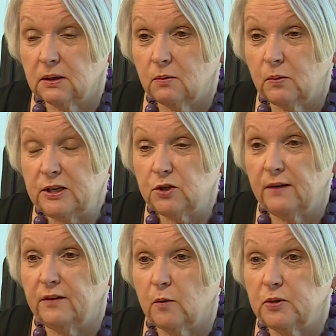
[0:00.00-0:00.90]
we do
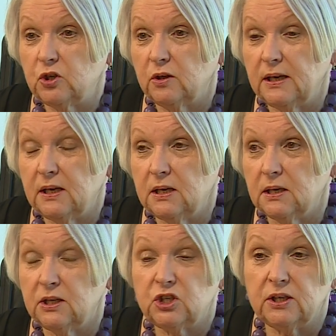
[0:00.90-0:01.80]
have the opportunity
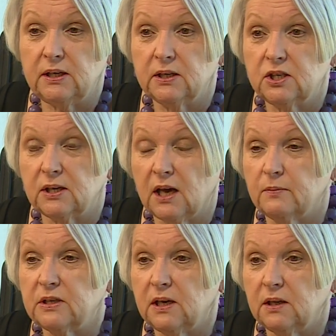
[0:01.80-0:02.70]
each year to come
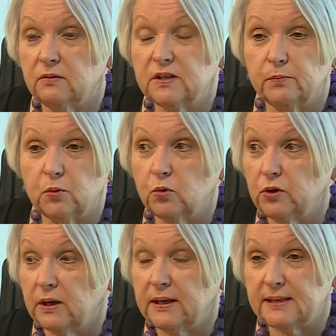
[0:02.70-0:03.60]
together as a board
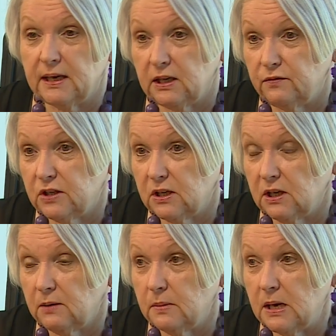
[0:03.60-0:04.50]
and executive
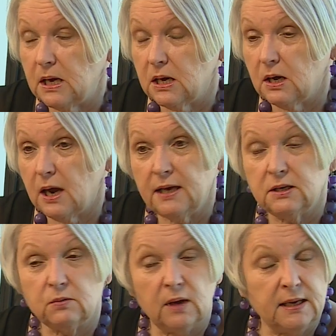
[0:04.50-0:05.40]
team
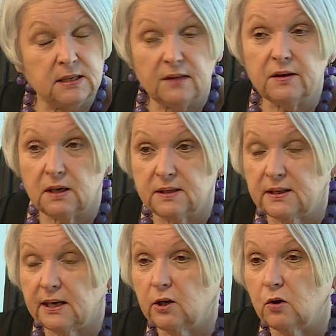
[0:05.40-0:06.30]
and other key
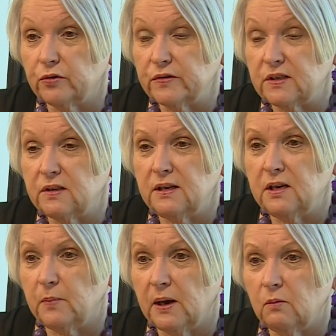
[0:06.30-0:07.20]
stakeholders to think
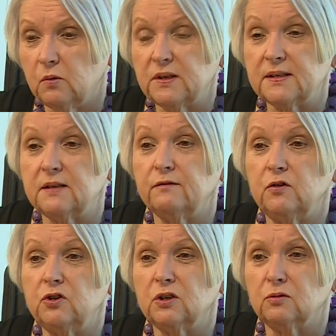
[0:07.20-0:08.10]
about what does the
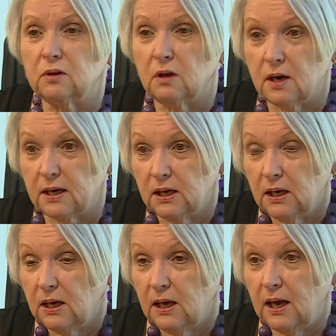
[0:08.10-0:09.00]
future look like.
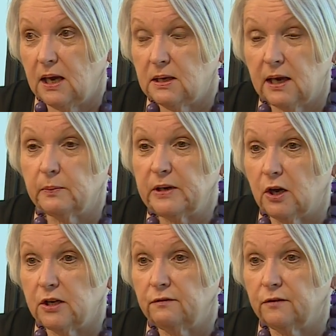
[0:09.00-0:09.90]
And that'll be
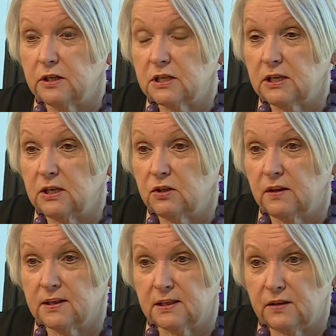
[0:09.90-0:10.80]
no different in
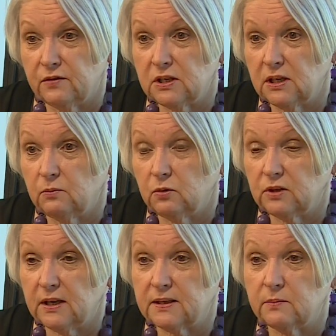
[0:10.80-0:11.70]
2017. We'll
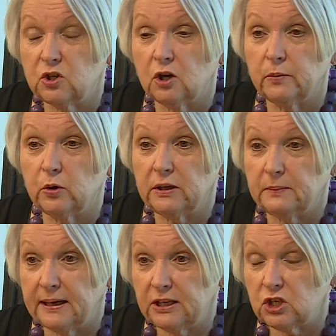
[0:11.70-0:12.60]
take some time early
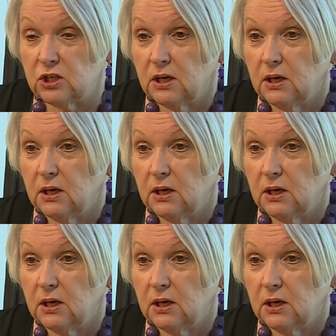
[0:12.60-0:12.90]
March